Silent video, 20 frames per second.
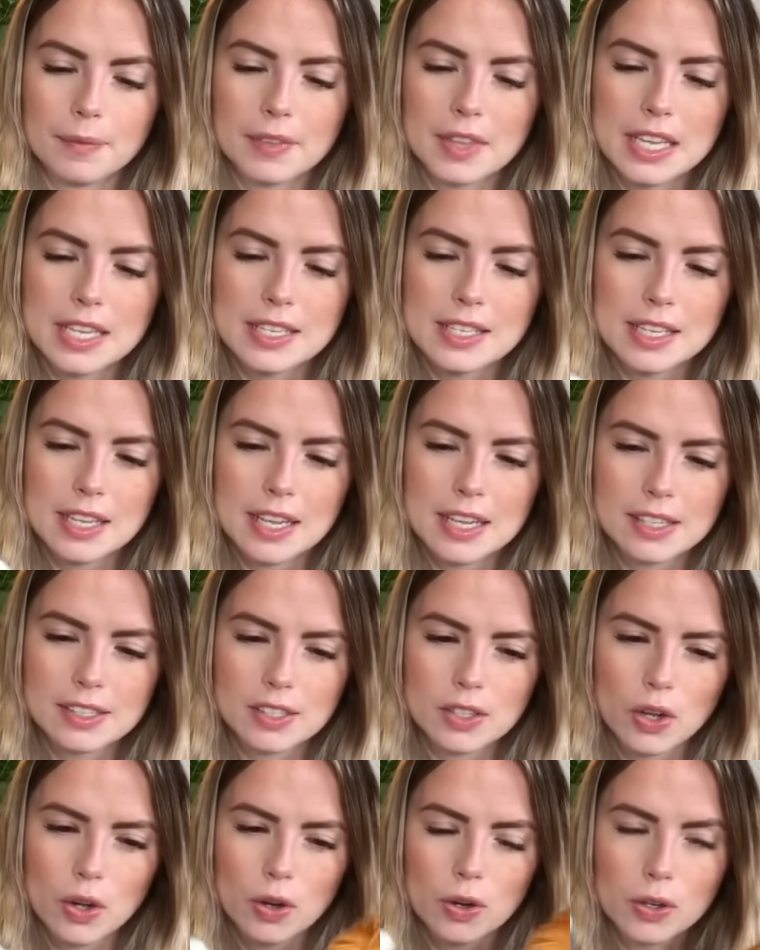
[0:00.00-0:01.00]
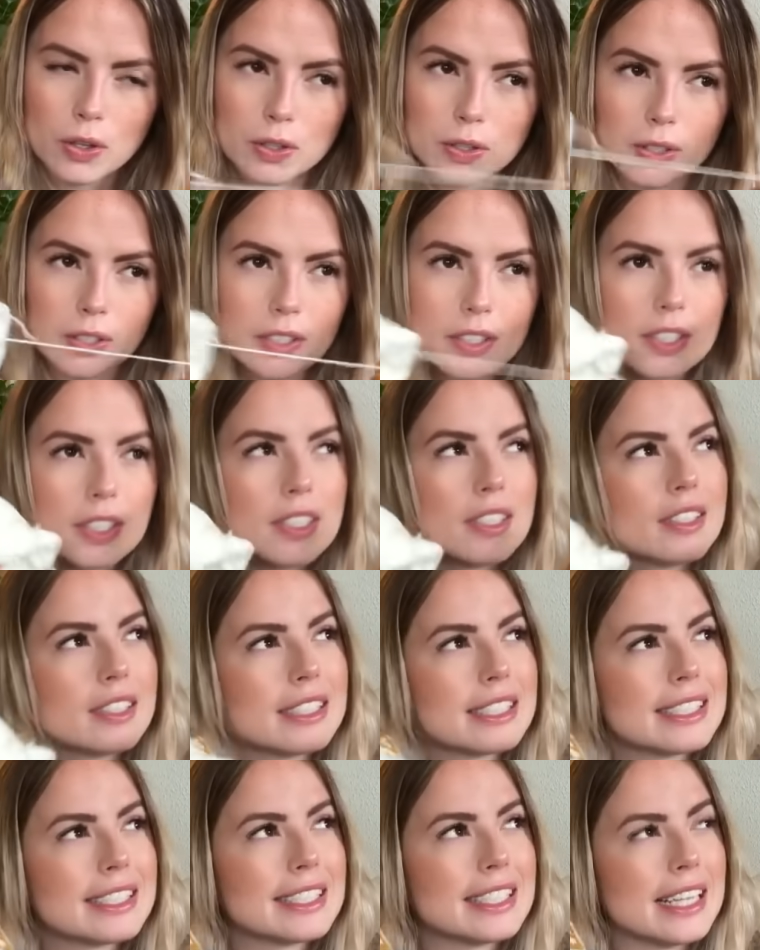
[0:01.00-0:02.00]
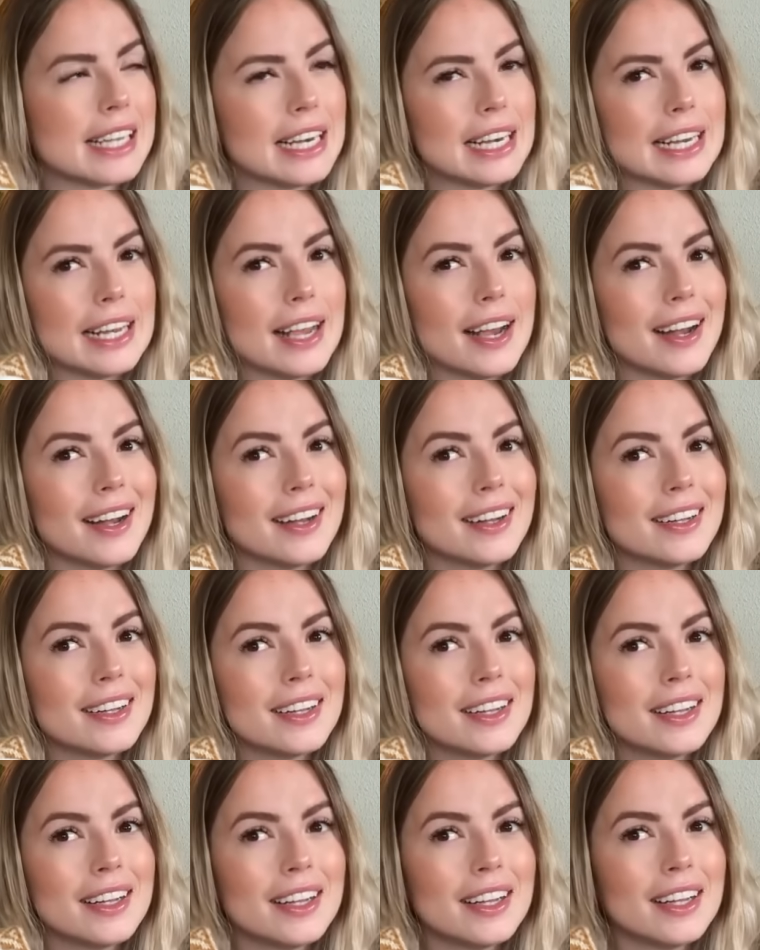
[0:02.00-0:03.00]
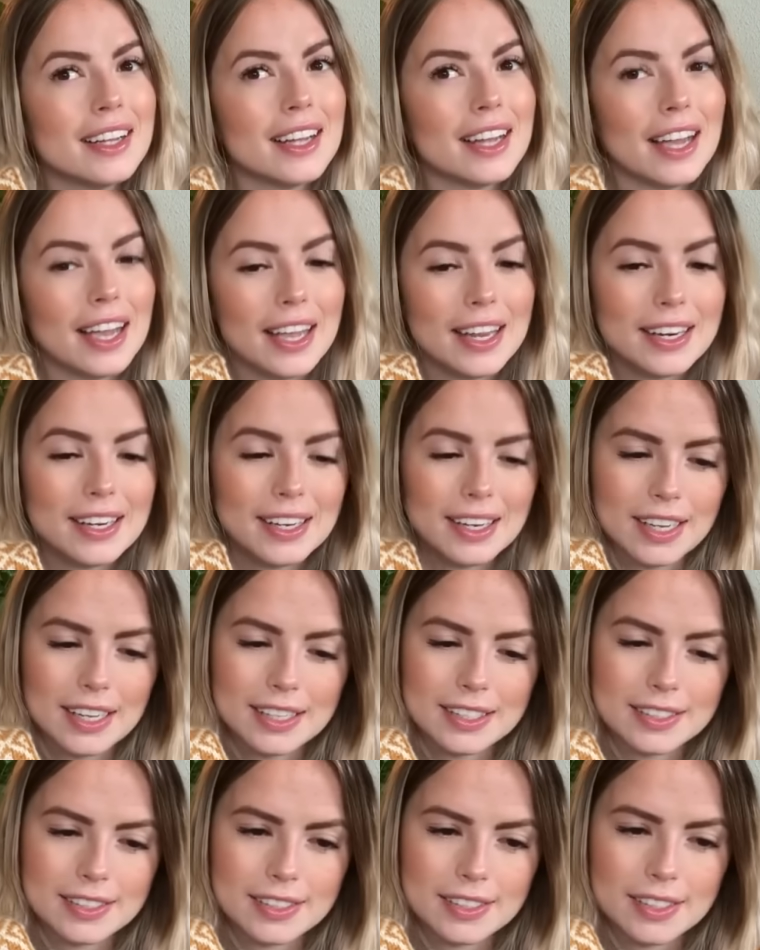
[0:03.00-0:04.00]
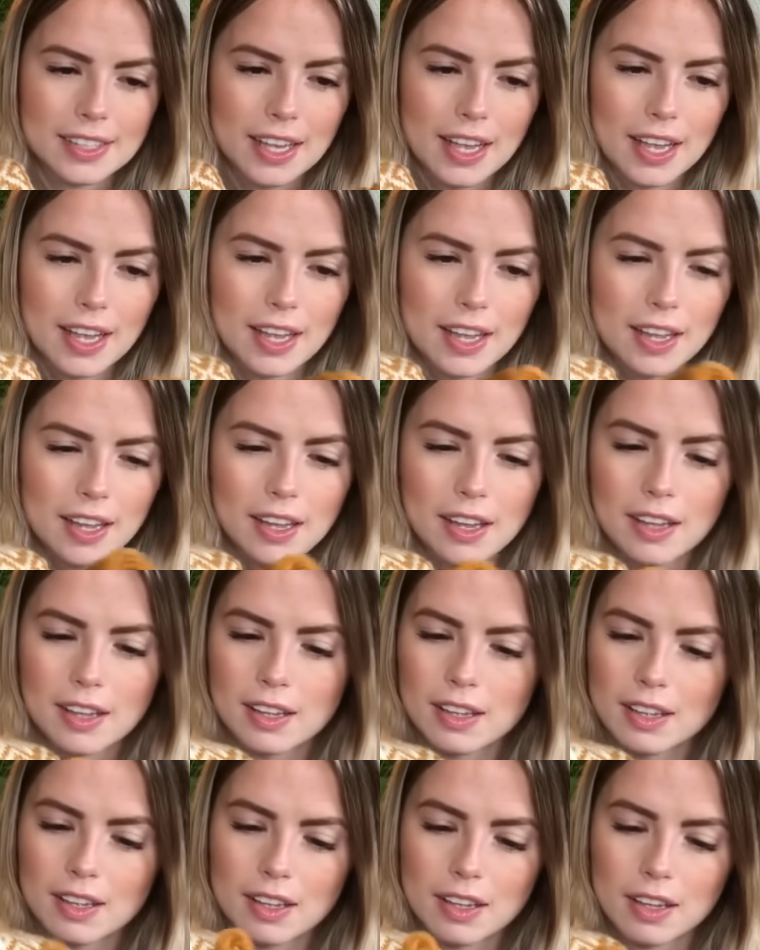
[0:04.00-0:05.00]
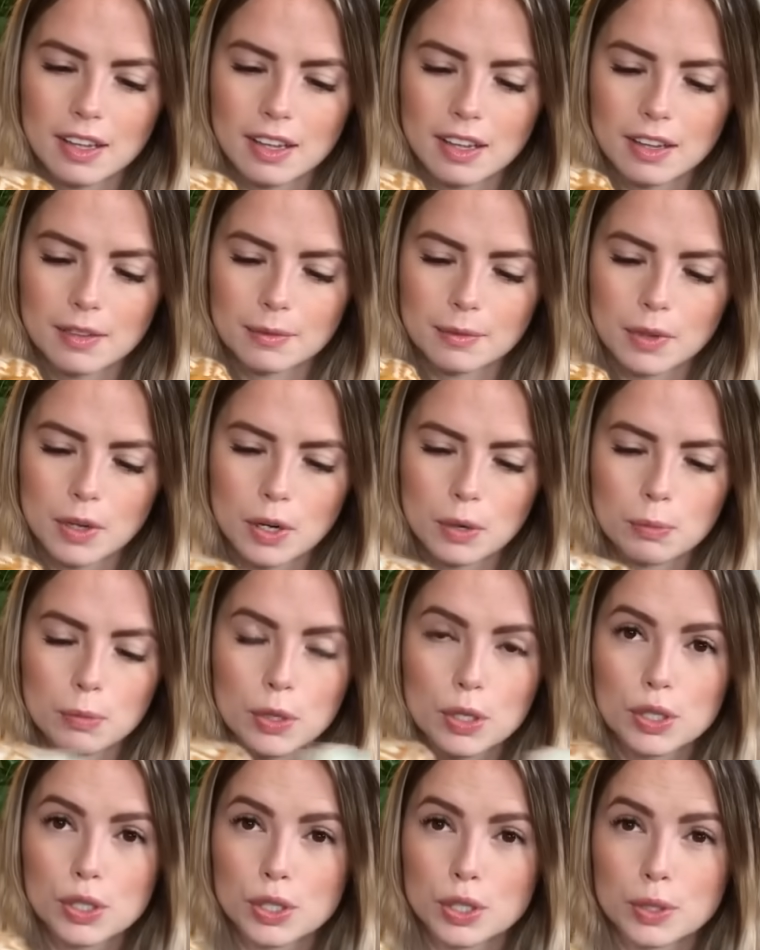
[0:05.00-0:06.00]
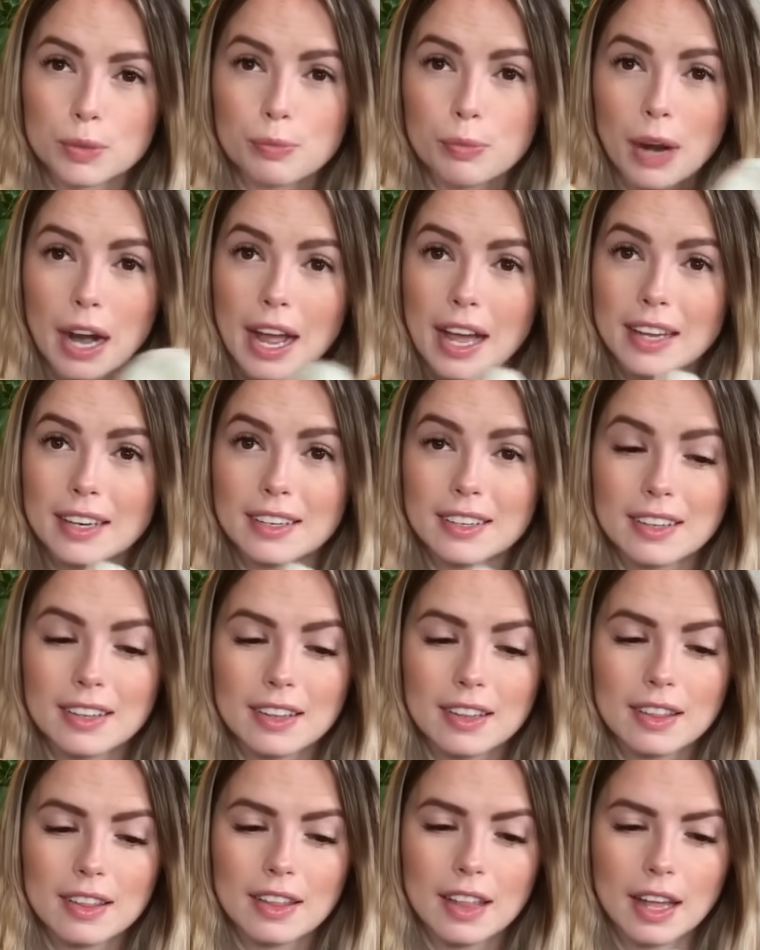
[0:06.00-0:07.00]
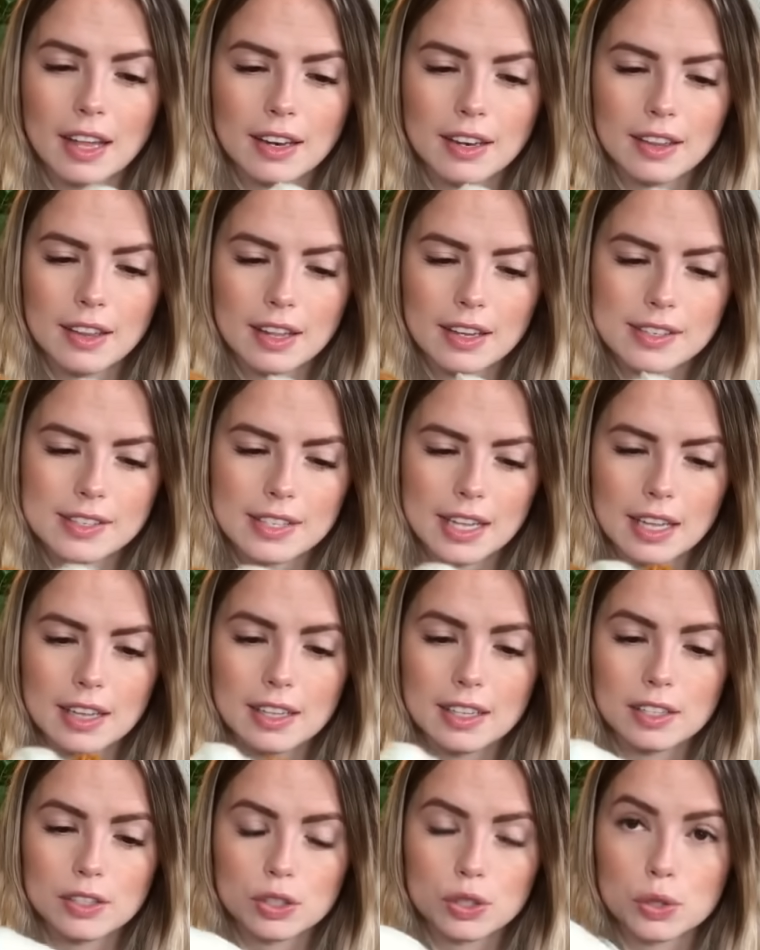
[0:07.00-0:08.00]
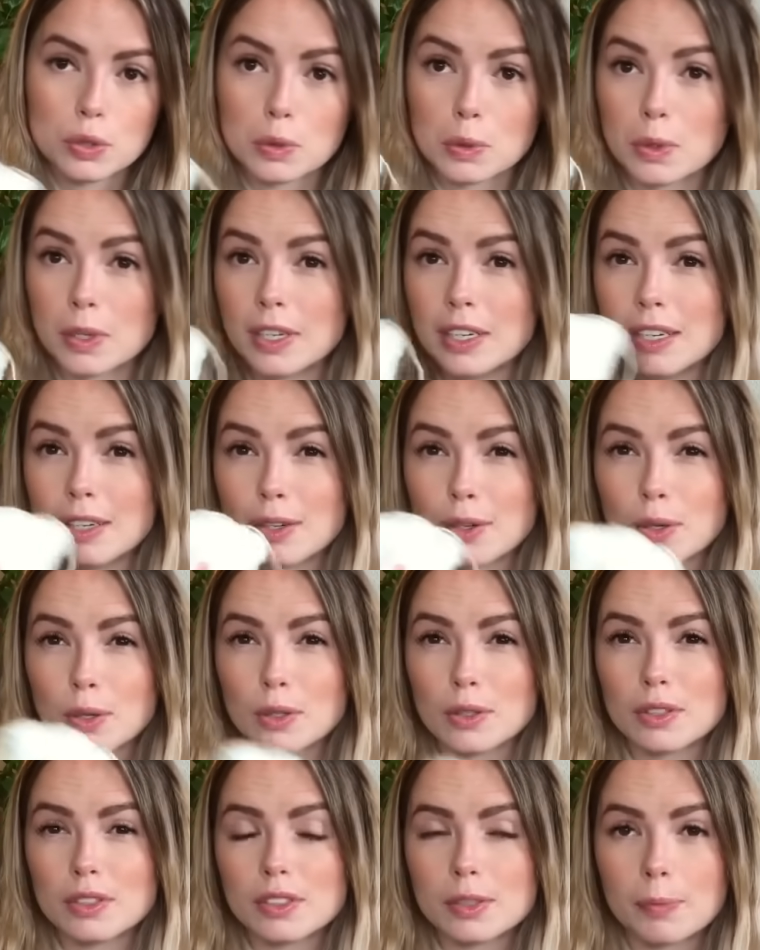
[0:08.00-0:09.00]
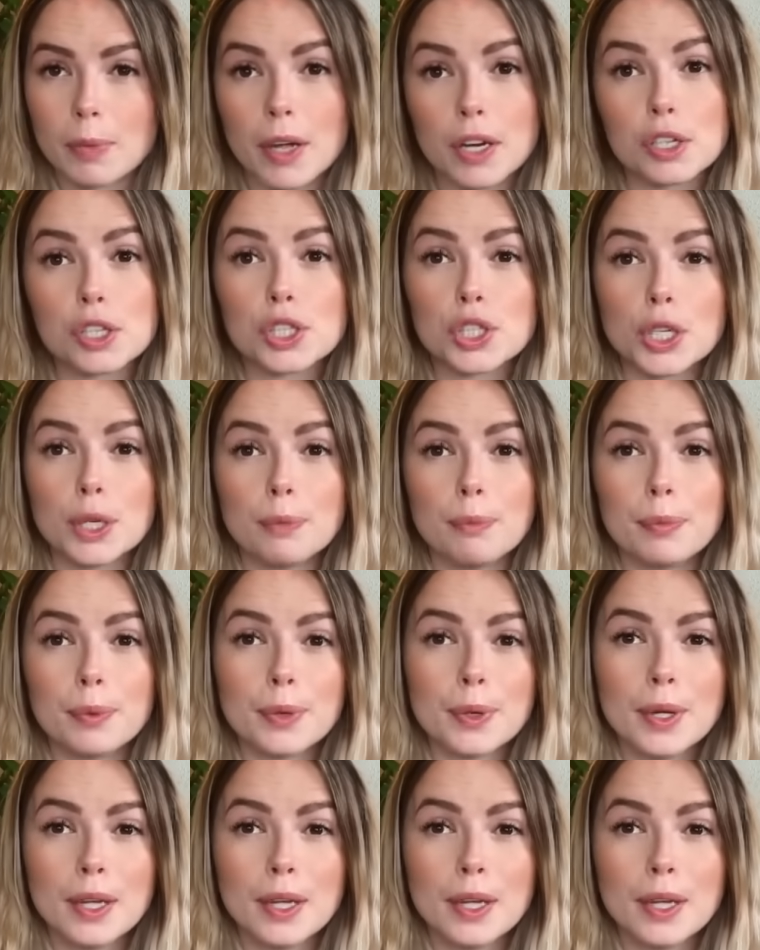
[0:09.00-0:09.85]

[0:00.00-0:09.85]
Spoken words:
This is called Silja, and it's a commercial brand that they sell at a store here called Sparköp,